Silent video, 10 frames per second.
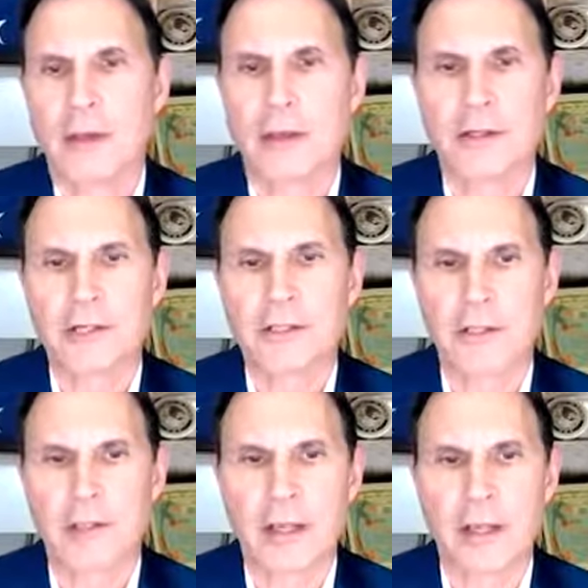uh,
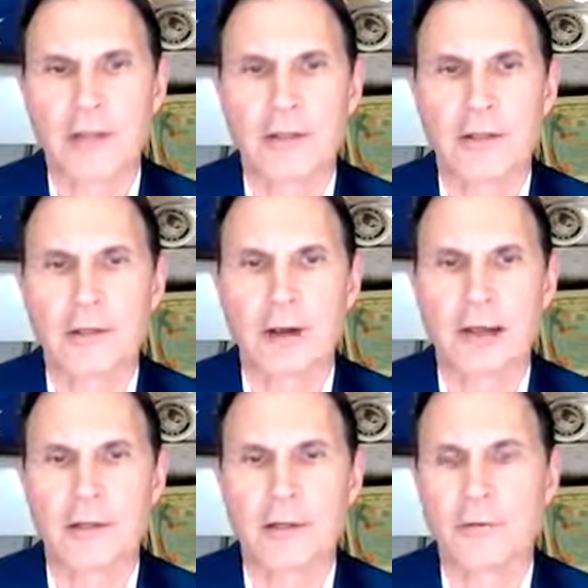Jason, that I see that are
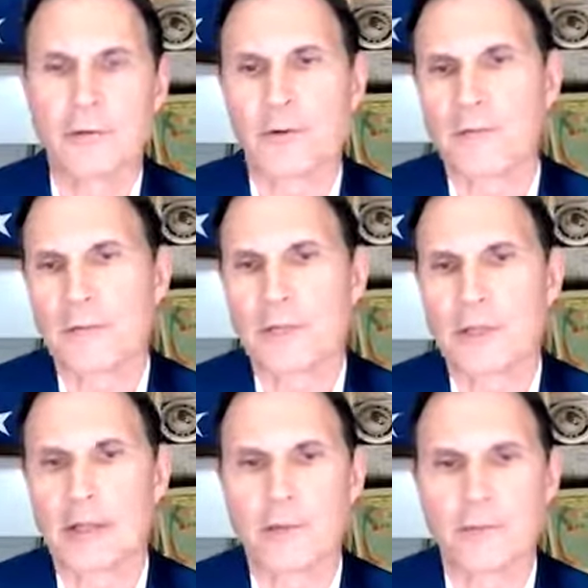out there for, for
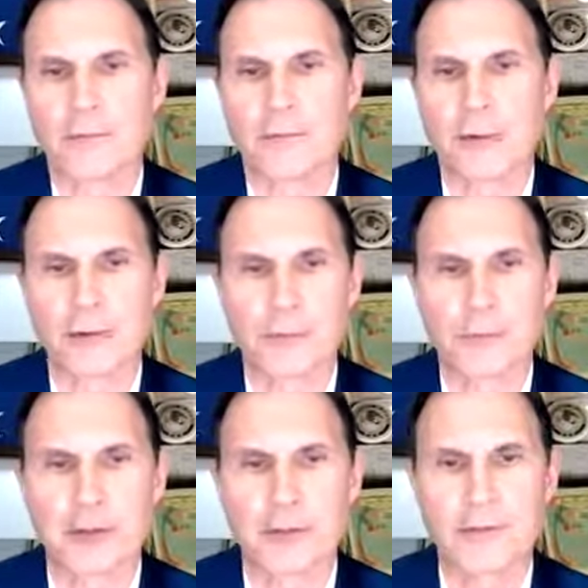CIOs in the federal
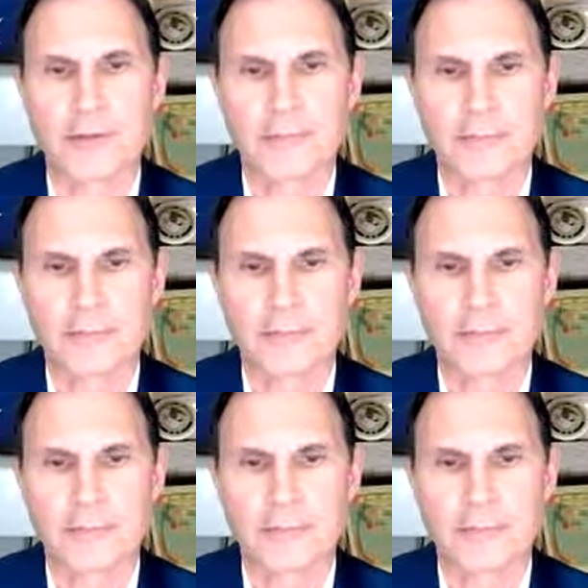space.